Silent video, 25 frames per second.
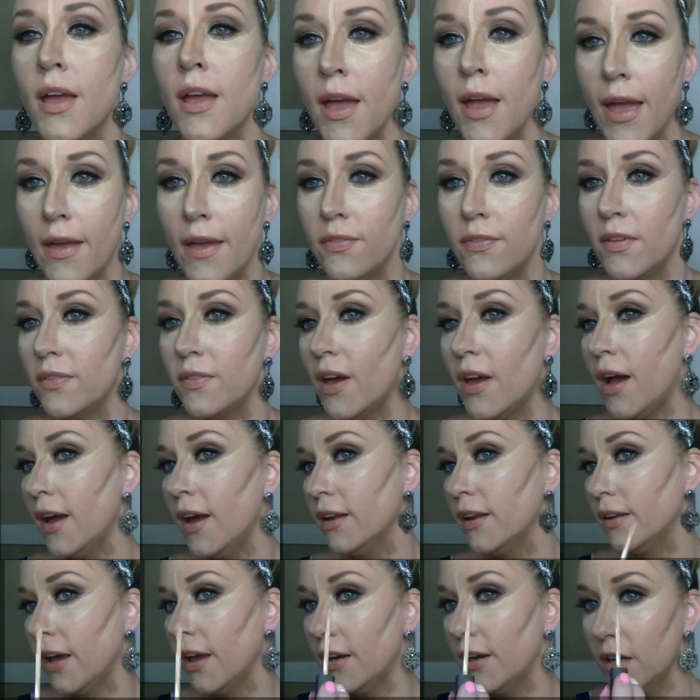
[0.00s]
And then the
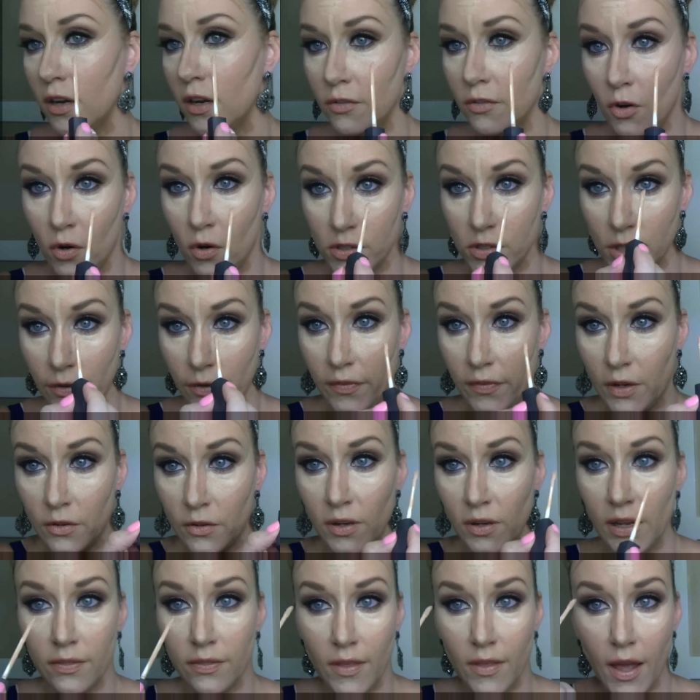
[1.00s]
highlighting, of course, goes
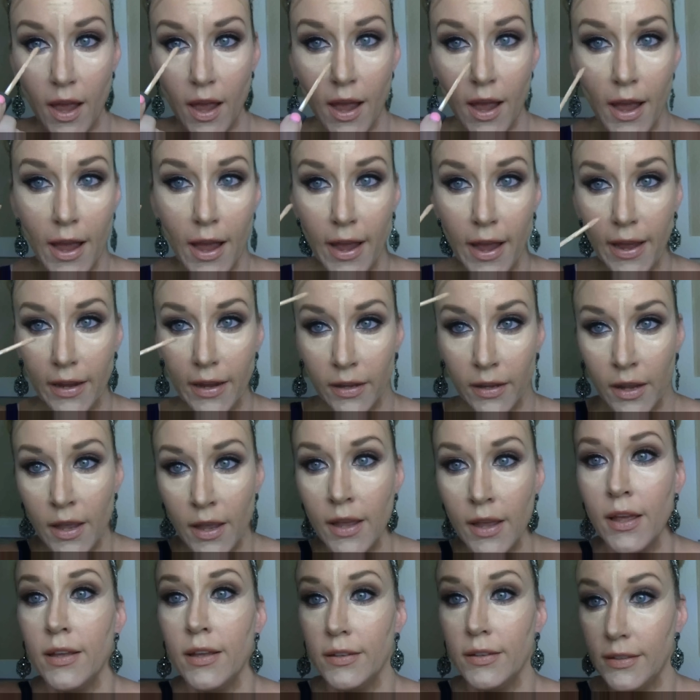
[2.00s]
underneath the eye,
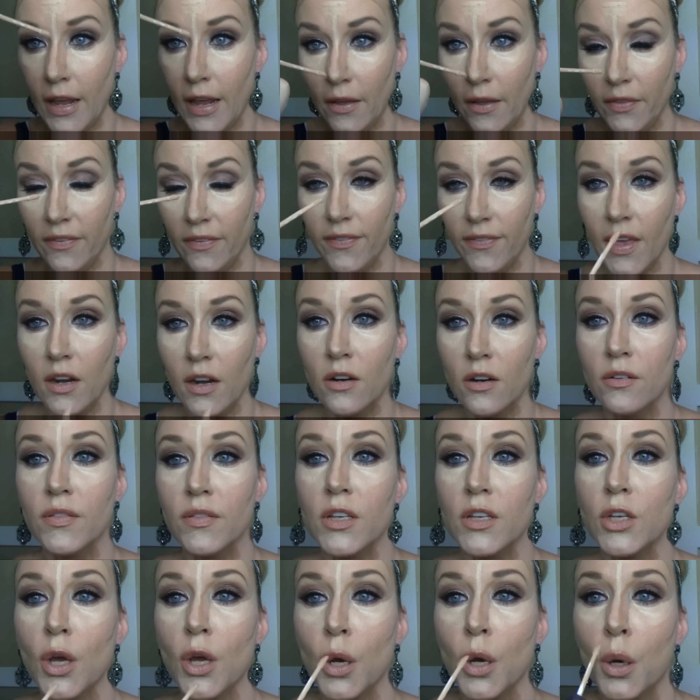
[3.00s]
down the center of the
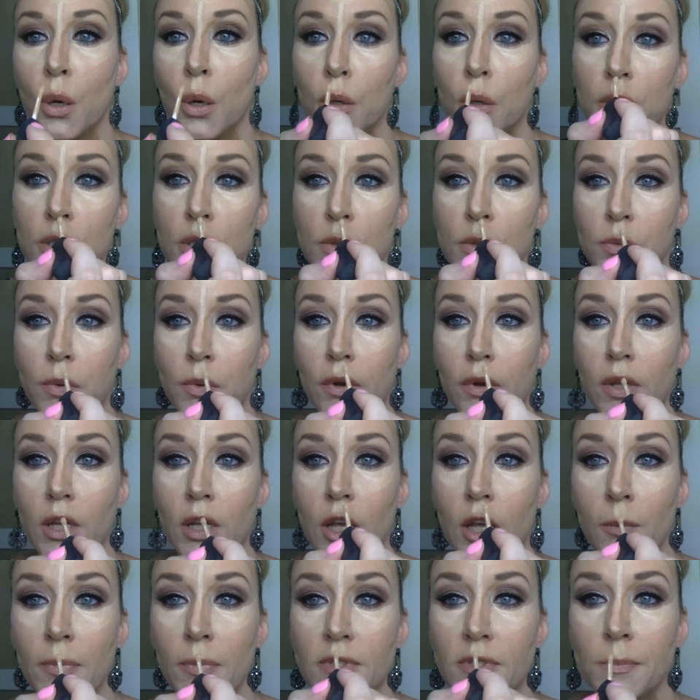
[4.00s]
nose, where the
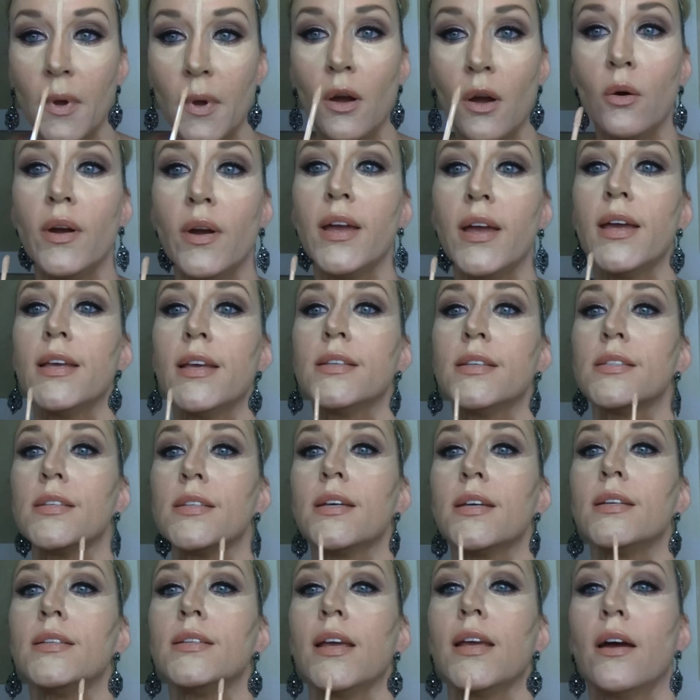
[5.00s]
Cupid's bow is,
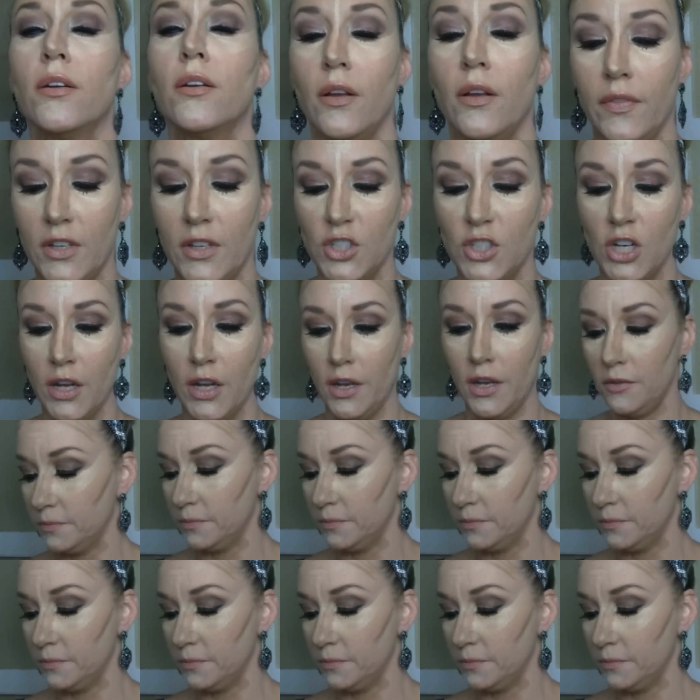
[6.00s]
and down on the chin.